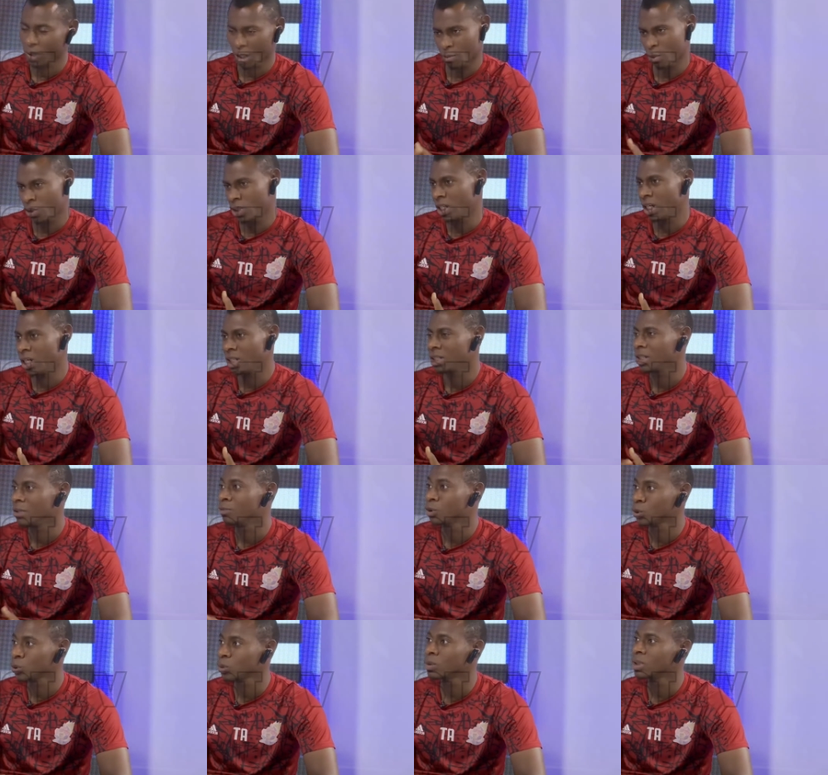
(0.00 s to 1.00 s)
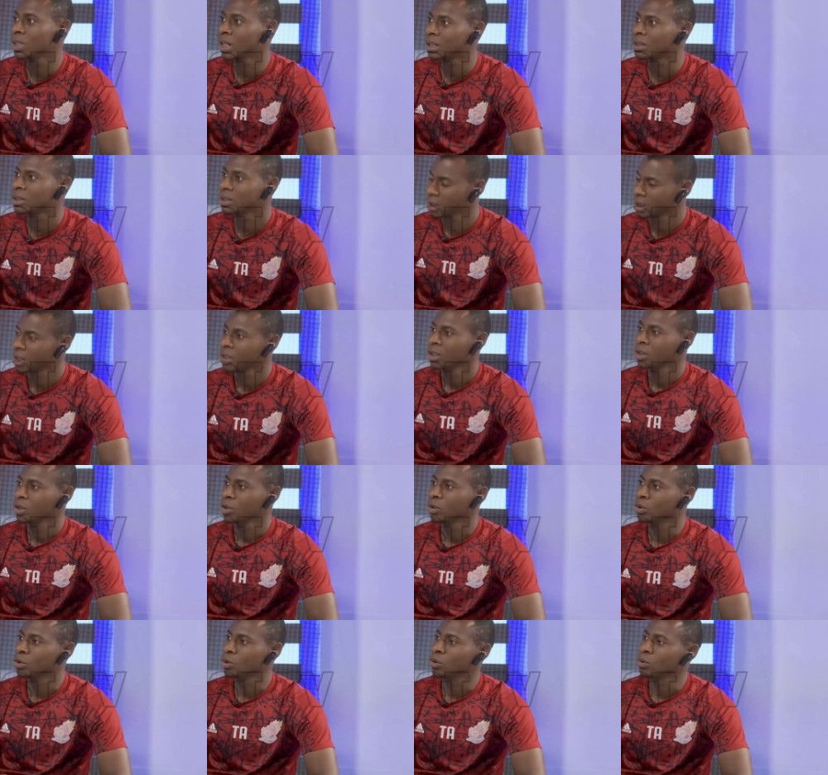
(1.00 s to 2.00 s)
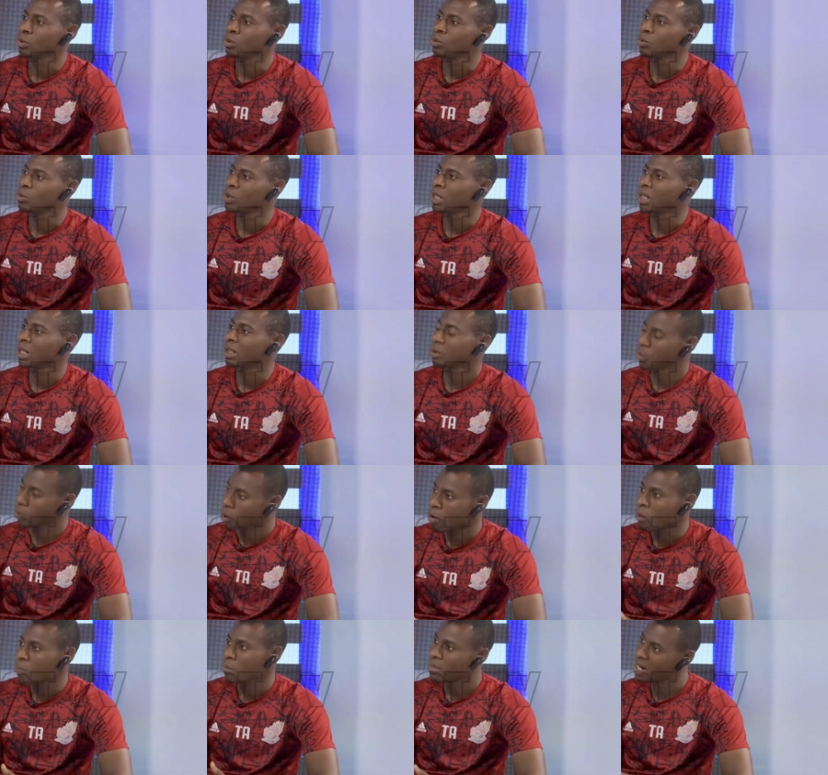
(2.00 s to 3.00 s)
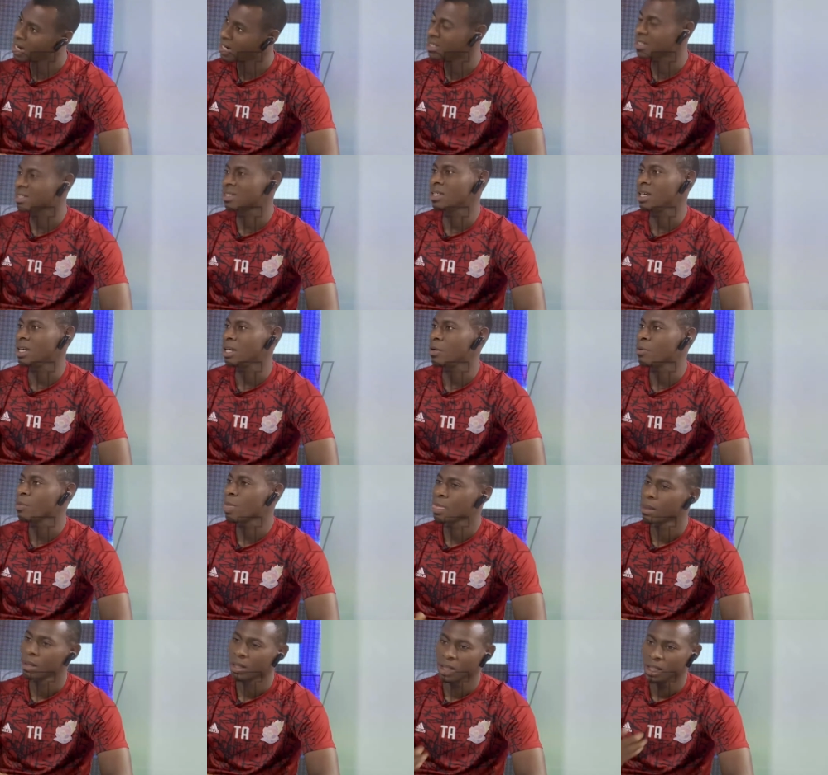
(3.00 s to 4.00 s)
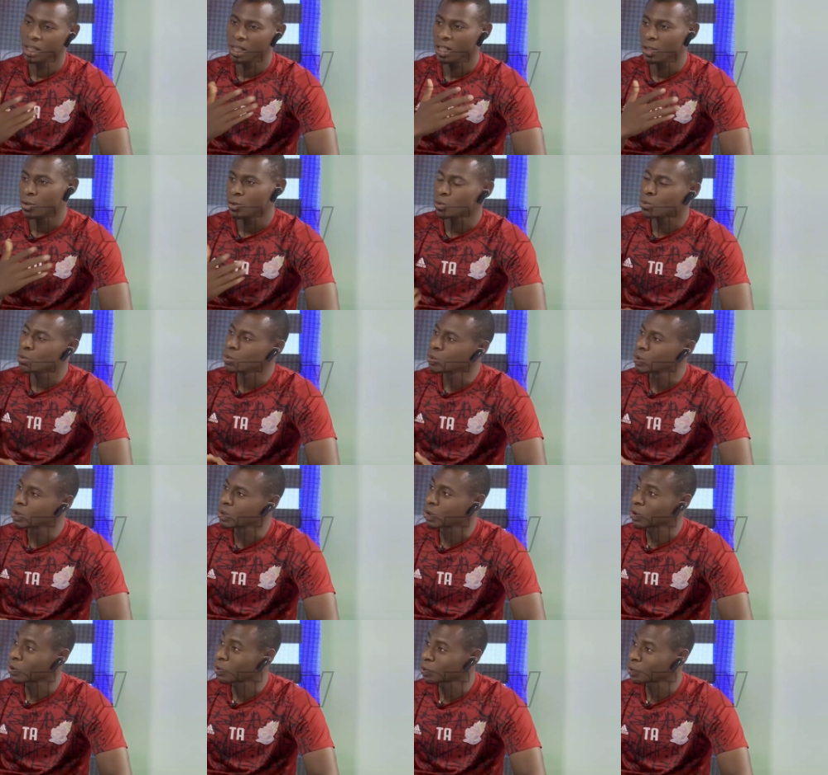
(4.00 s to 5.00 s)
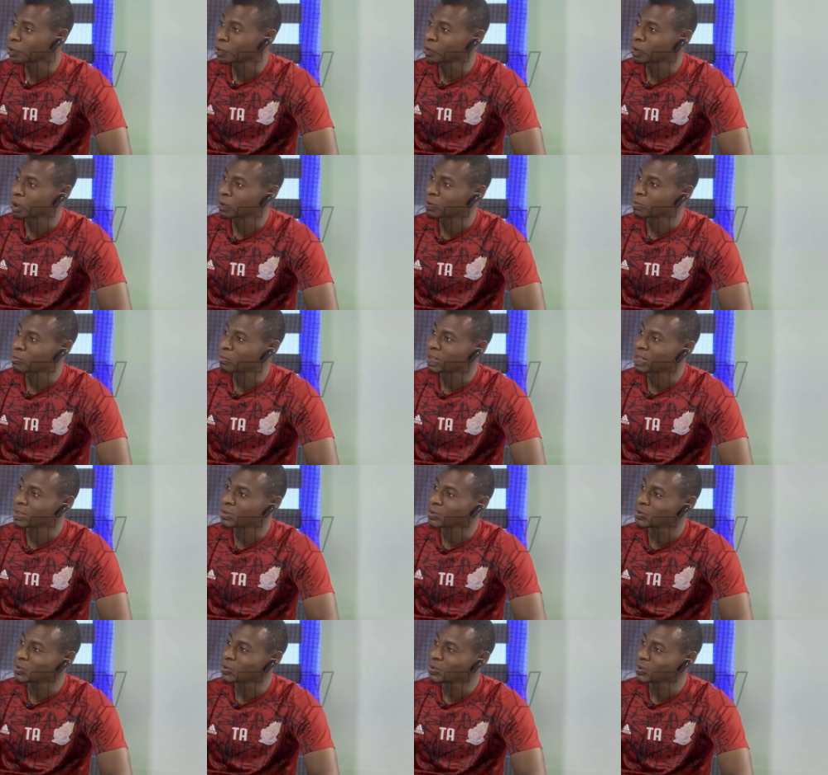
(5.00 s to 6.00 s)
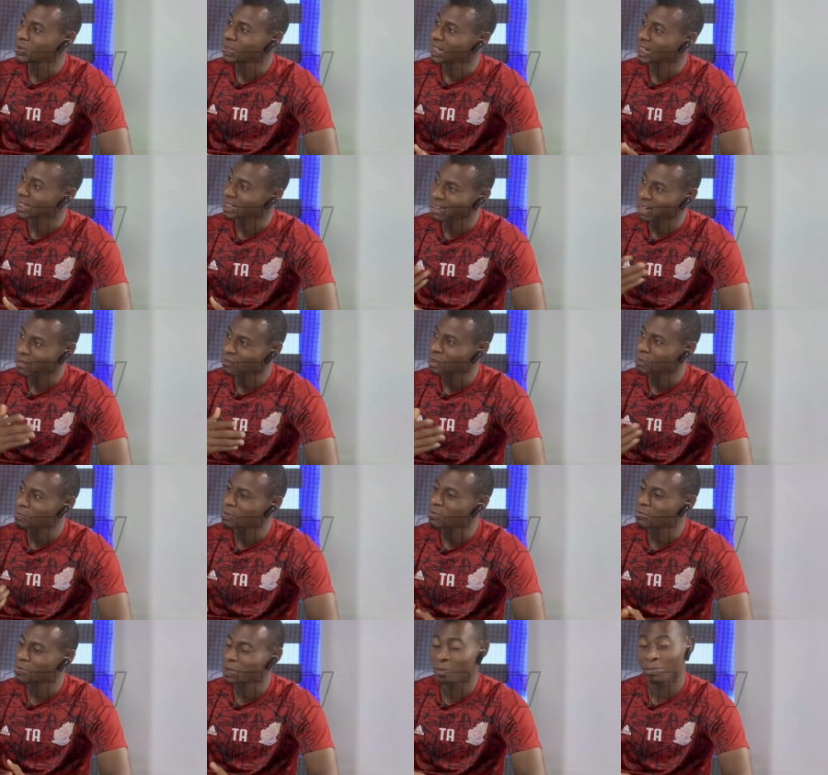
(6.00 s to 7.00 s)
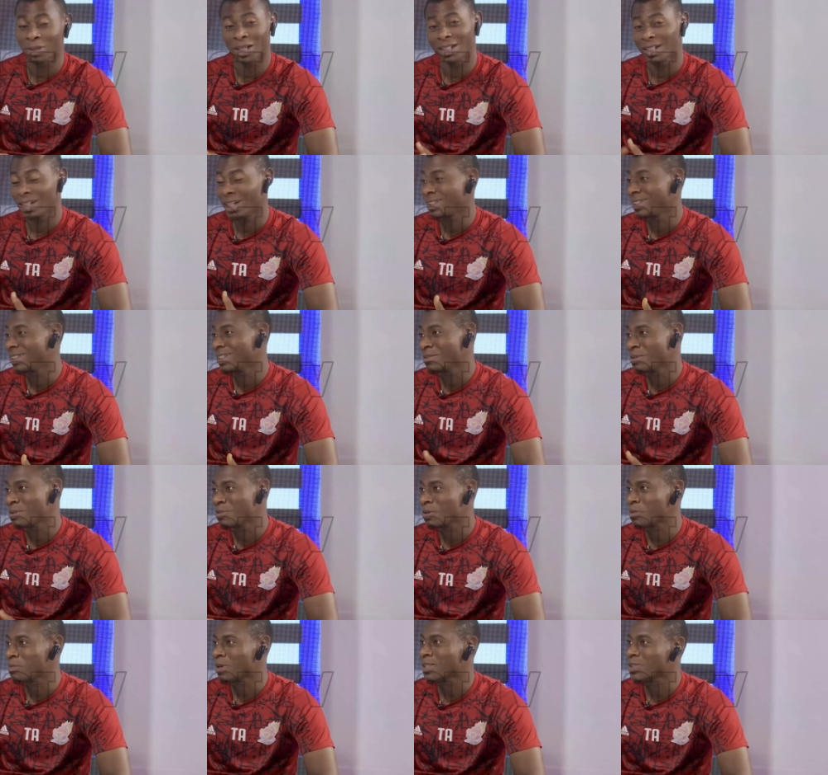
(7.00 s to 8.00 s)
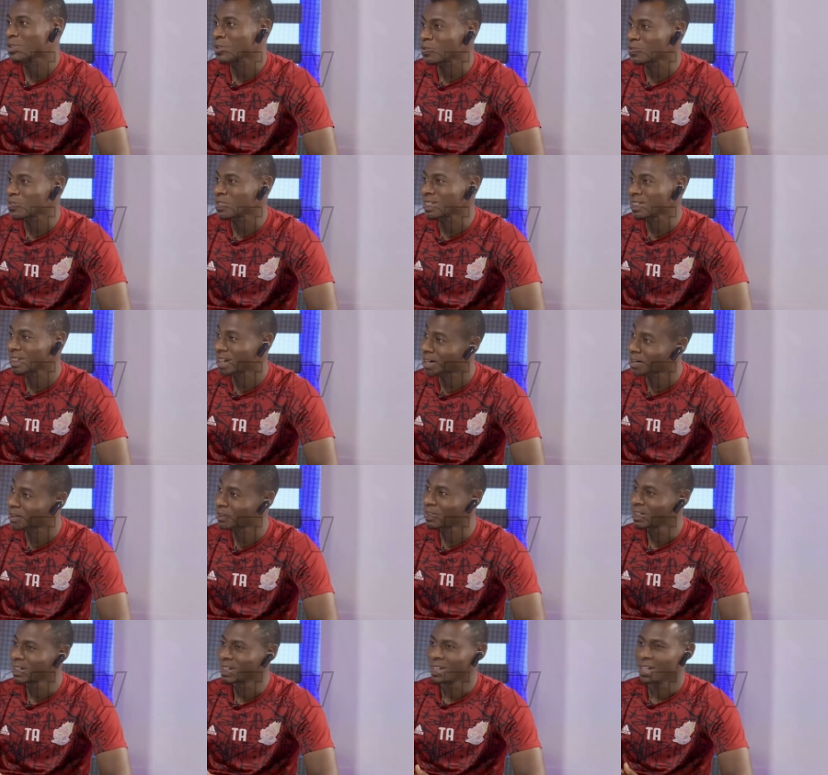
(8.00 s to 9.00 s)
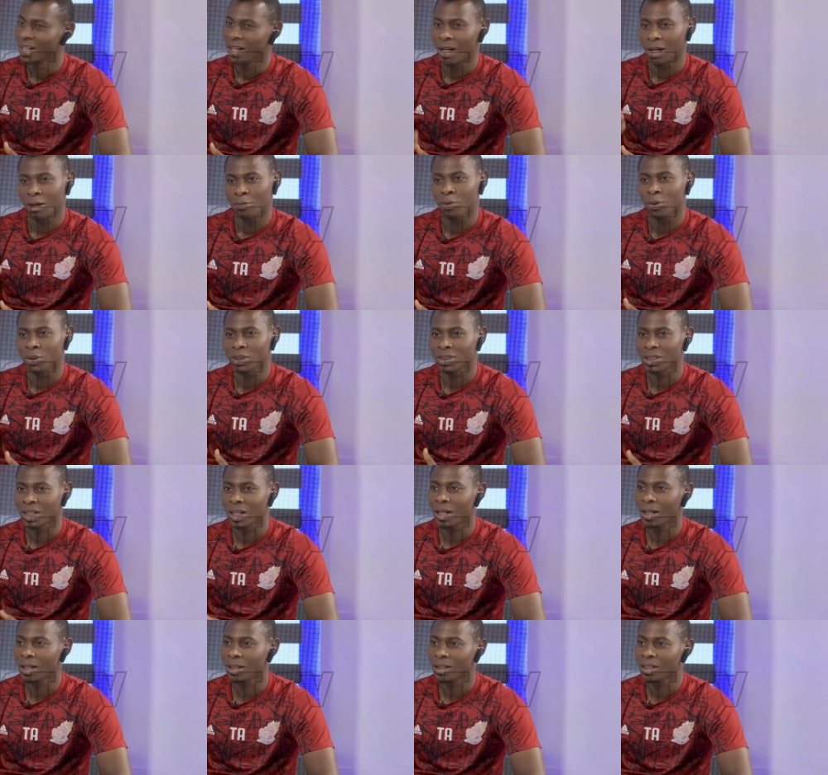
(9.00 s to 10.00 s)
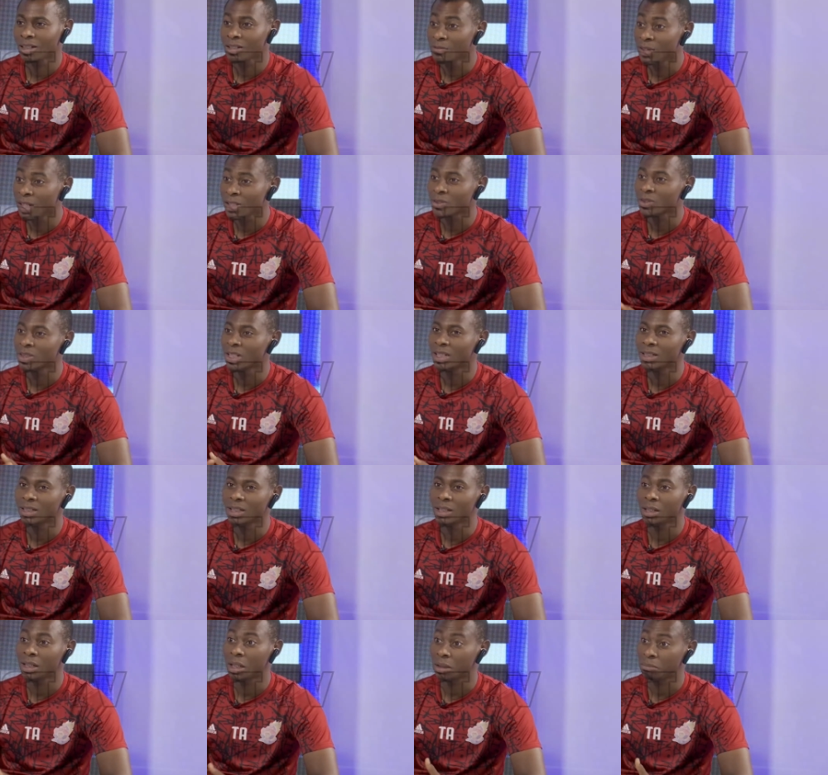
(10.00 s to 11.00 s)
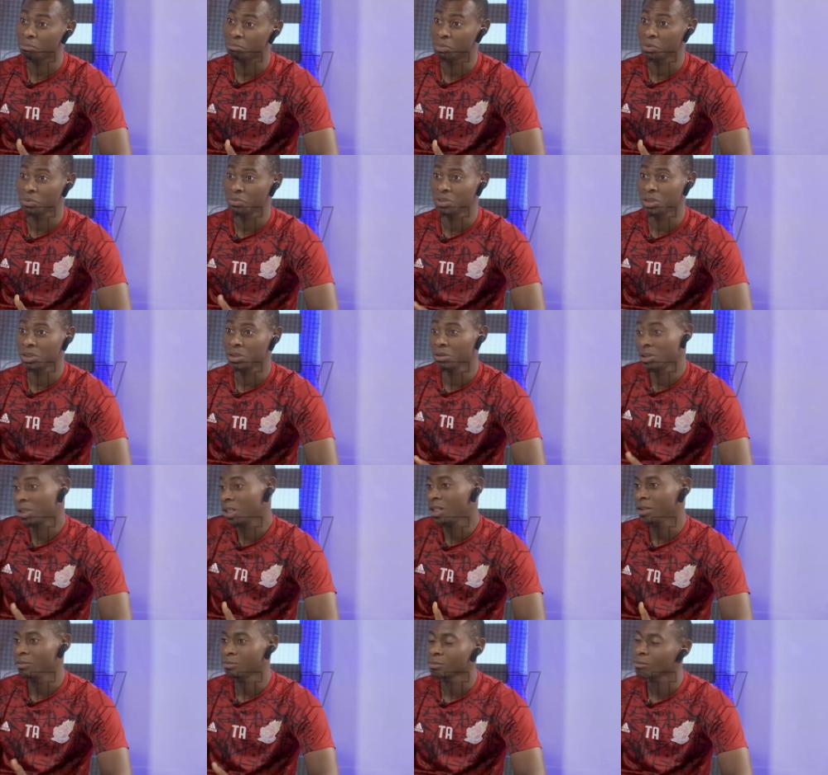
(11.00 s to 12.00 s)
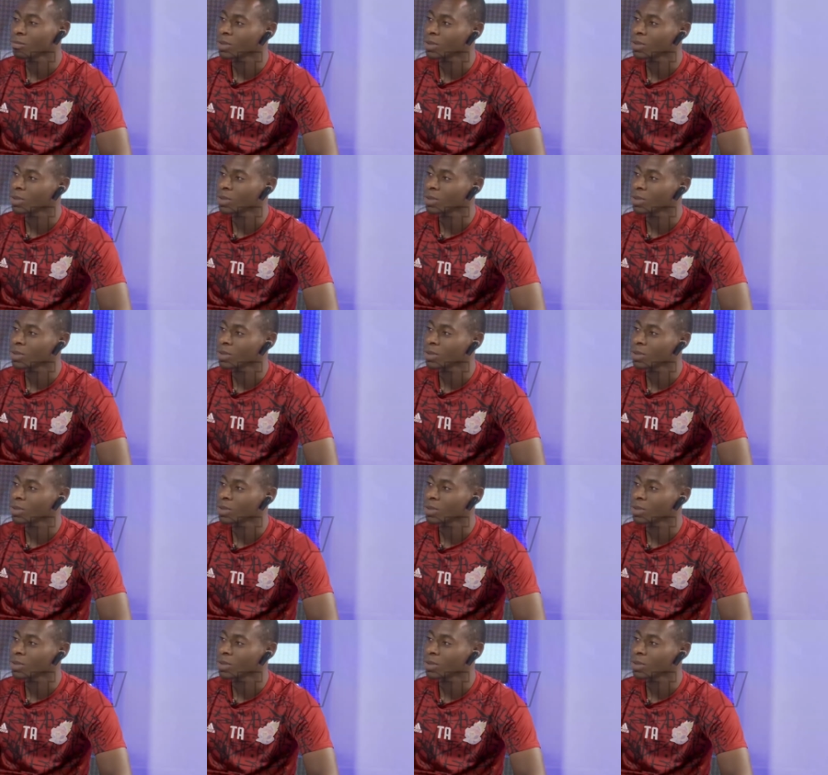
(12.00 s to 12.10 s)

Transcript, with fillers: But then they've showed that, you know, we can come and stay. Ilechukwu is also doing well with Plateau. He has mm. left M F M, and I think M F M are suffering now. Uh, but uh, Rivers United are proving, okay,